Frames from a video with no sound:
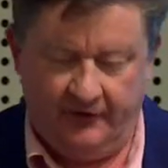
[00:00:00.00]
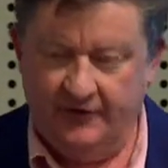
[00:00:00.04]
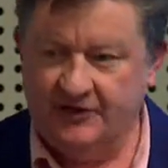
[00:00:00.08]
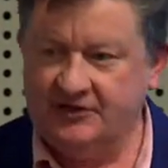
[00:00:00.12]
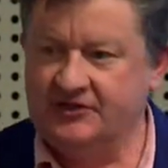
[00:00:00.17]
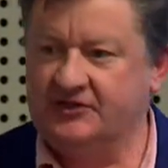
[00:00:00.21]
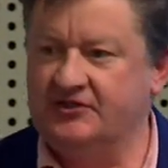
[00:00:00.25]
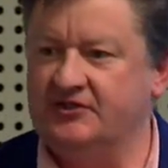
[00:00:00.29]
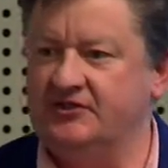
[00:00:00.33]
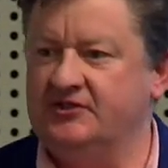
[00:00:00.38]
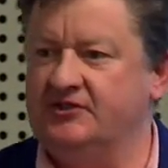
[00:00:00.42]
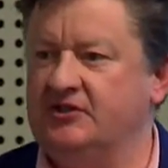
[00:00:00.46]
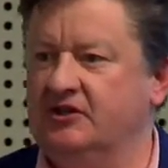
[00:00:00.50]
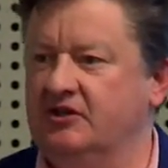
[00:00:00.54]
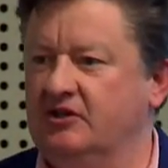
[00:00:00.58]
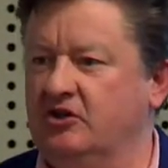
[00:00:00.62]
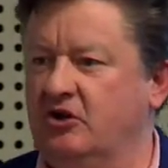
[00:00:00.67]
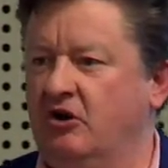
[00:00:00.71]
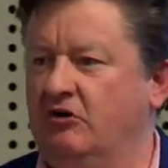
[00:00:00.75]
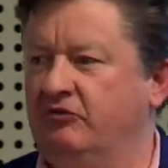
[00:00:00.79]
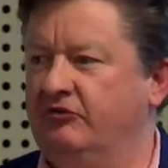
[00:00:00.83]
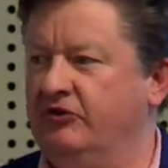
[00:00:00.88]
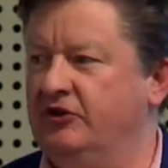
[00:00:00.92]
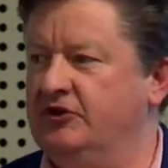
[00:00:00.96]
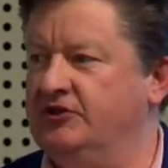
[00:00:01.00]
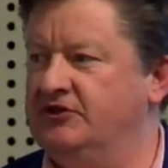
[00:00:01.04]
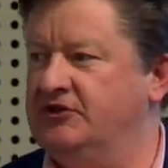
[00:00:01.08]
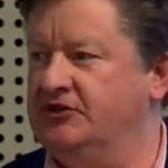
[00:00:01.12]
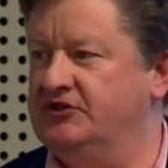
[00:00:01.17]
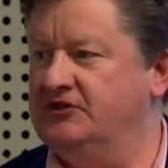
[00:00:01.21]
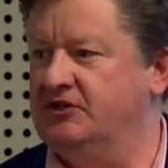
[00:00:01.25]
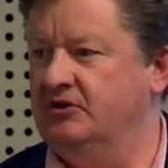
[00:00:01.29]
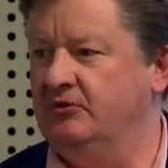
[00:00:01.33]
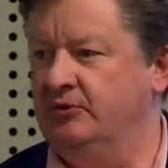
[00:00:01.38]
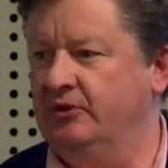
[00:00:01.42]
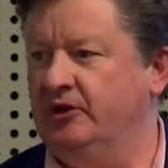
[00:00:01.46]
this conference
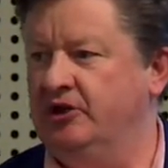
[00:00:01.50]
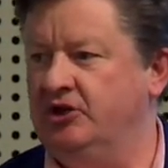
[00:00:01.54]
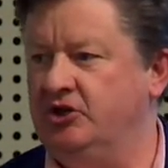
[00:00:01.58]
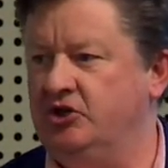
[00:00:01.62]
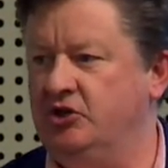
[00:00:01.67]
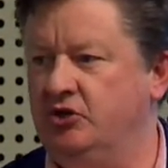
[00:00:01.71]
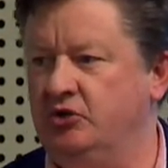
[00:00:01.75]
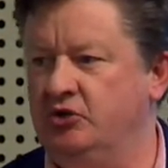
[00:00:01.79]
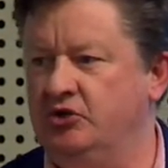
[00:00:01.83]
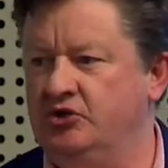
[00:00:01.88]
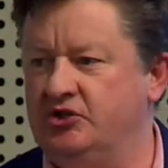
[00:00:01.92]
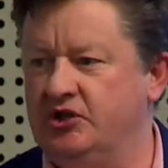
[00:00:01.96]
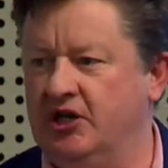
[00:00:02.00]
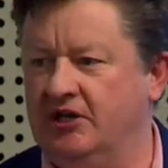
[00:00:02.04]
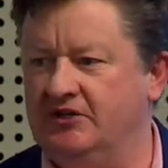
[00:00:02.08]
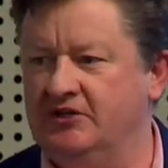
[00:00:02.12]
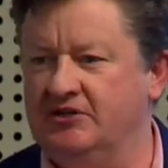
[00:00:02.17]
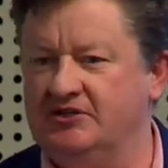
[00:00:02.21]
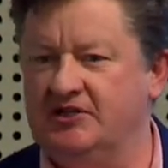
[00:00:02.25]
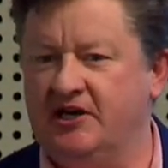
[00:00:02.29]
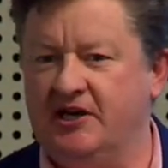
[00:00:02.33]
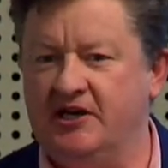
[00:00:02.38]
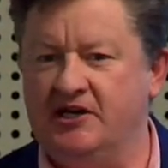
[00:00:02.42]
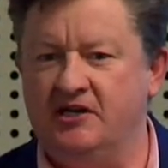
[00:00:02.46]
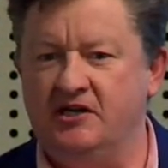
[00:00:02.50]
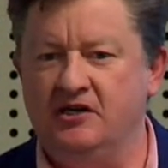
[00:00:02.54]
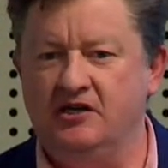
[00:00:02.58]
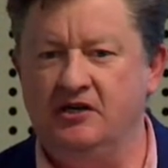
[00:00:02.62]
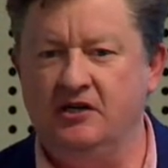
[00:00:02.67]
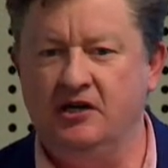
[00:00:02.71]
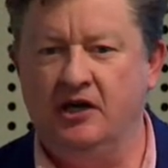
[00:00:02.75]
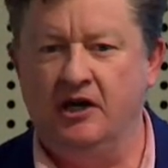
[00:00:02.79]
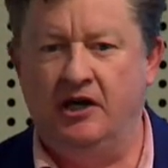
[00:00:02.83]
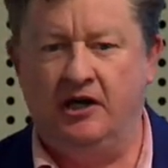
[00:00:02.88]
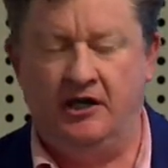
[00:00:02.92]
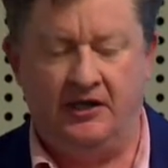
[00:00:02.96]
is a really huge
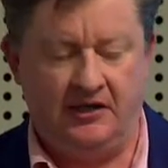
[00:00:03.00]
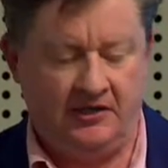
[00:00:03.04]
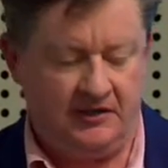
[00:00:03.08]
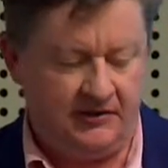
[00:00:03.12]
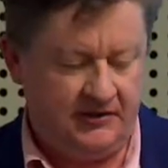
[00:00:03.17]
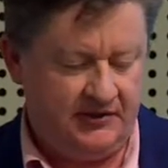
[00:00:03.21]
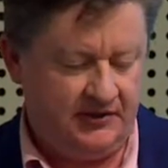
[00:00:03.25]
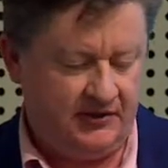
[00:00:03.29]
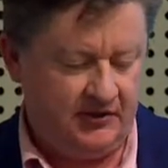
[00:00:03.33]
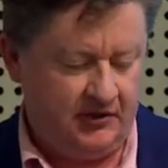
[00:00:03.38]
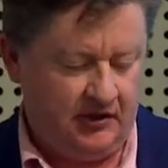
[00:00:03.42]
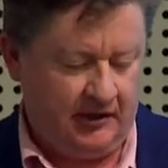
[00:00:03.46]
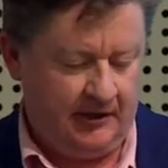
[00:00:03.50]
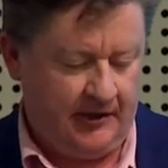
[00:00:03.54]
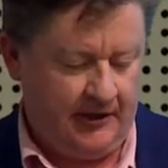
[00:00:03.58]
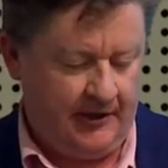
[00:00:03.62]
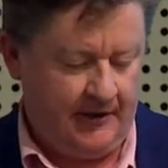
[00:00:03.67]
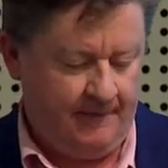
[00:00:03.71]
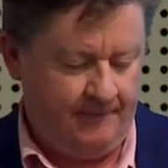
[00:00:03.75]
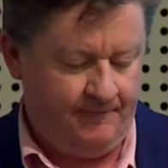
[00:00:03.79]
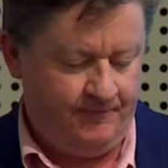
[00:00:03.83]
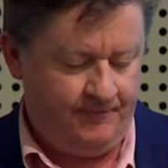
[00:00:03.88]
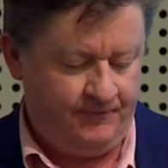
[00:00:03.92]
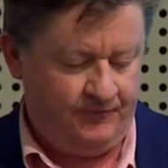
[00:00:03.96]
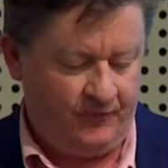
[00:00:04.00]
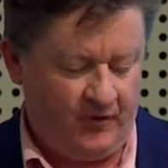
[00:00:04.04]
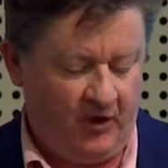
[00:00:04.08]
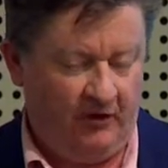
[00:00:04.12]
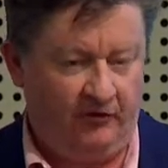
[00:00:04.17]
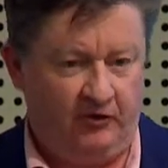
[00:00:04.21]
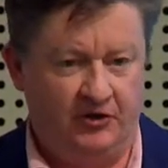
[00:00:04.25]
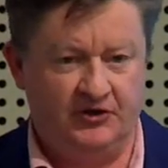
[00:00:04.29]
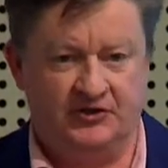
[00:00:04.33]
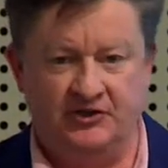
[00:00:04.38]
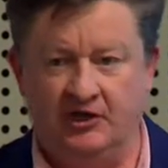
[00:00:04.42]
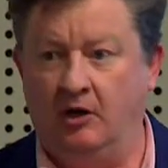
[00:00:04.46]
undertaking, and
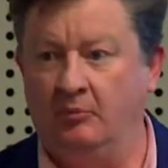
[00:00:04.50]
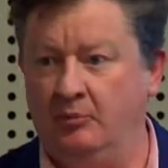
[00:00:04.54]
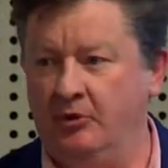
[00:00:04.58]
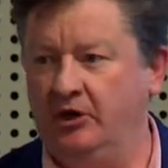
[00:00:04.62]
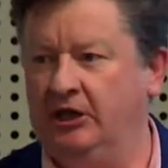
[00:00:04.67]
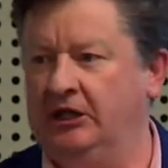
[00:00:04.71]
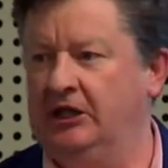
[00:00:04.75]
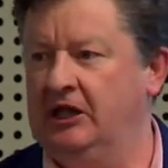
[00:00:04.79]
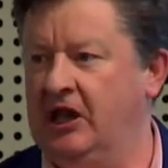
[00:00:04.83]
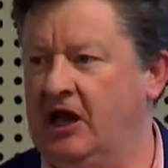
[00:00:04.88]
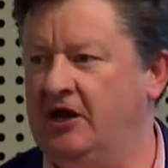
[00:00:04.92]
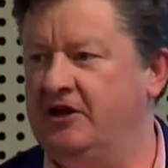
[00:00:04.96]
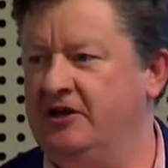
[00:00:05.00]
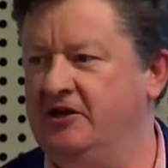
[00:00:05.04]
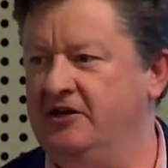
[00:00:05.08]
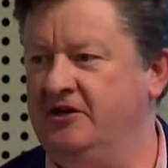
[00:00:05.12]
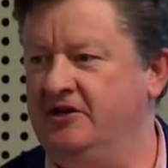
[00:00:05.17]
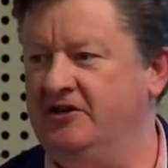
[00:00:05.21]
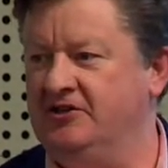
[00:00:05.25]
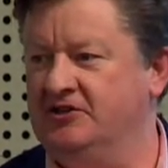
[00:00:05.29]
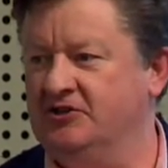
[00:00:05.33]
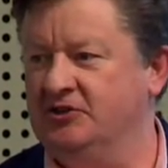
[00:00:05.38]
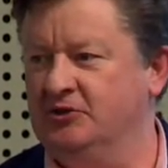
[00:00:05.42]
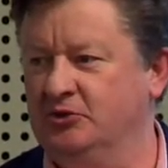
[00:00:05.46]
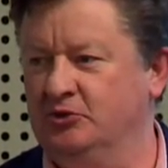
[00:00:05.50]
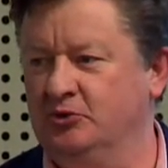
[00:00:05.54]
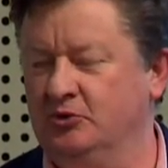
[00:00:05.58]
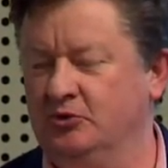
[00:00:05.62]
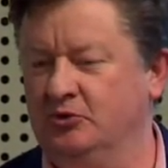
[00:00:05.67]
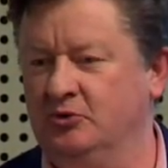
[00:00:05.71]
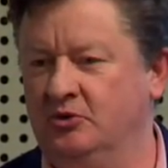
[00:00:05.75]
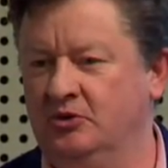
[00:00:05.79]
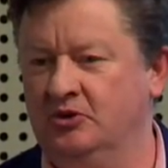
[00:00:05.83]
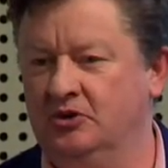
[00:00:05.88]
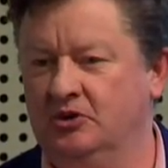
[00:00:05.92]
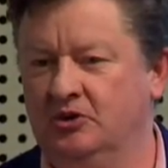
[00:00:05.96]
I've got to say I'm really lucky
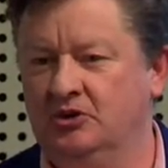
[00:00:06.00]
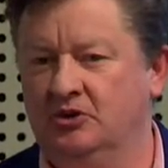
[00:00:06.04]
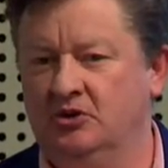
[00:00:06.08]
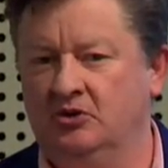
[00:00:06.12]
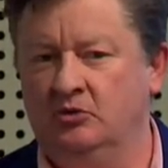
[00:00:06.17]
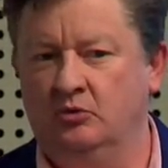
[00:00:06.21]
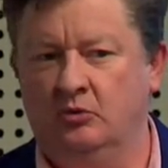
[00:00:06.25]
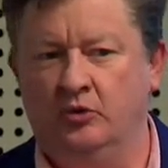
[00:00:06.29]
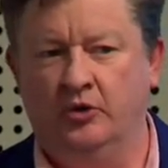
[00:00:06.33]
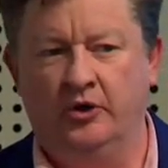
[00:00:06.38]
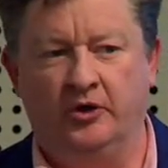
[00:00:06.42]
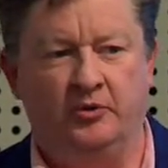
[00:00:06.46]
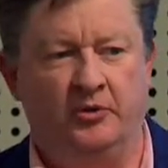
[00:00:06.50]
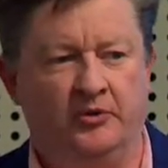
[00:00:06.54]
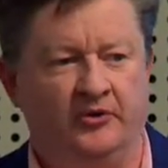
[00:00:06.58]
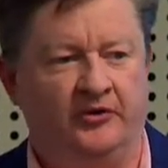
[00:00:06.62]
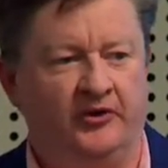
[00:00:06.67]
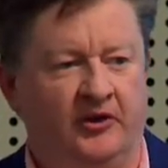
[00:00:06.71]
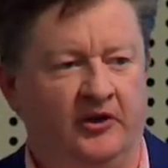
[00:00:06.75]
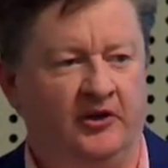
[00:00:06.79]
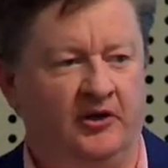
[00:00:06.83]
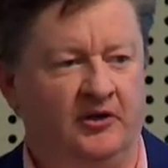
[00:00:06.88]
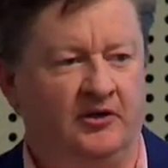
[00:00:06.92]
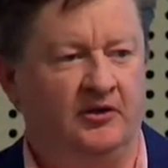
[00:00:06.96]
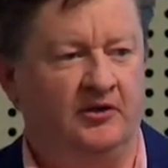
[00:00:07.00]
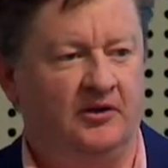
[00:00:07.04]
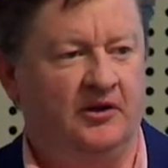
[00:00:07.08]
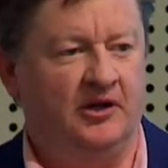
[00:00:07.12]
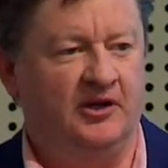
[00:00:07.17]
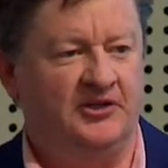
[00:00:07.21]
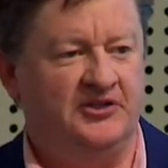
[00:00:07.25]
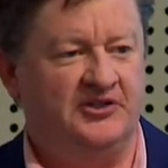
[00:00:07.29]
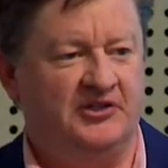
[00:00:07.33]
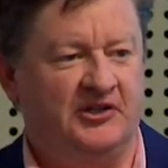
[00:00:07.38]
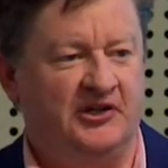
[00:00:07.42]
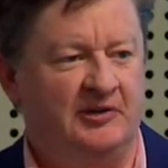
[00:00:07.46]
to work with a
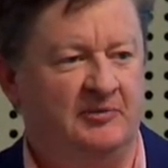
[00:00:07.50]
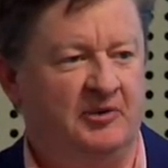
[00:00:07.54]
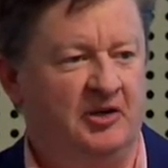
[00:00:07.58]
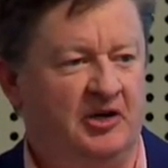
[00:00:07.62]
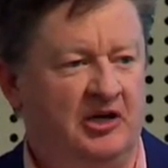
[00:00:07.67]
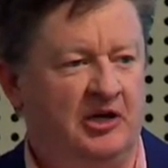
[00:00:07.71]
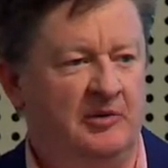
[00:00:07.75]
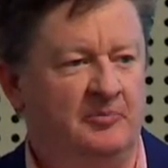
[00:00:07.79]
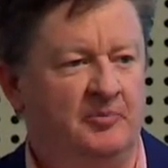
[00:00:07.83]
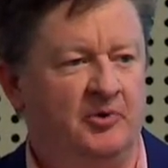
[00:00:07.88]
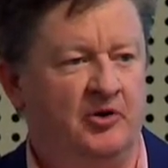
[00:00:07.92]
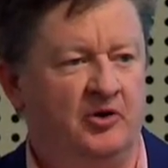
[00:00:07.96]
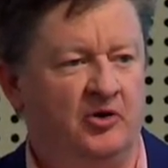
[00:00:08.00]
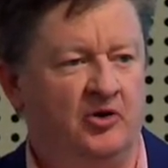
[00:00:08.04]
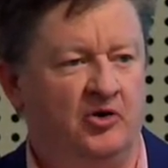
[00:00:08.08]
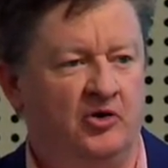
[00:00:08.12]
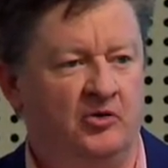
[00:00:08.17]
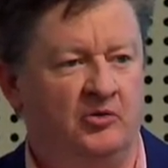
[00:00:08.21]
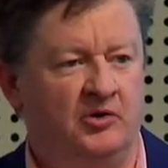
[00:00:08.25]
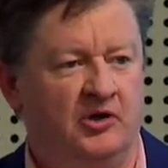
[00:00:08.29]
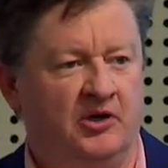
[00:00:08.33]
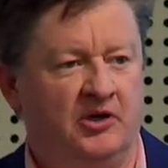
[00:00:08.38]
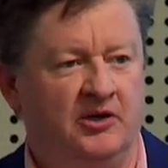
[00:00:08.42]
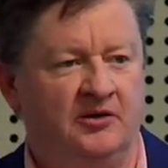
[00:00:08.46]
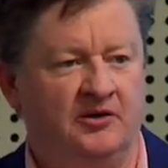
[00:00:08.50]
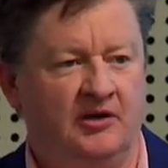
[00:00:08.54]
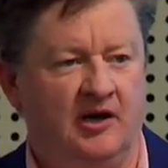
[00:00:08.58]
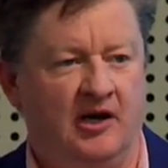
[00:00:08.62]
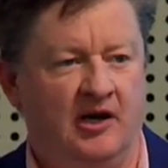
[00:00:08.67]
team at IHPA who are